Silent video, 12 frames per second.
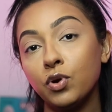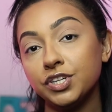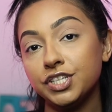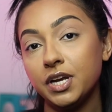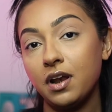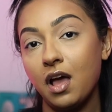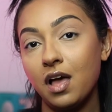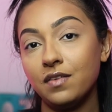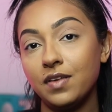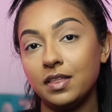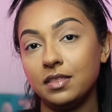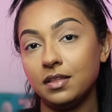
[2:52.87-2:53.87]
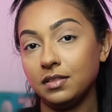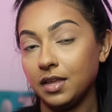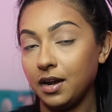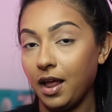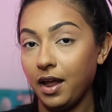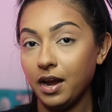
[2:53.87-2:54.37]
portion of the
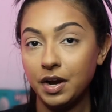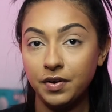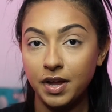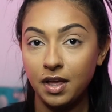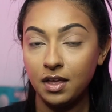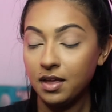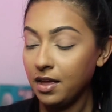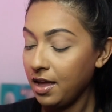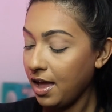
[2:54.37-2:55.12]
lid area.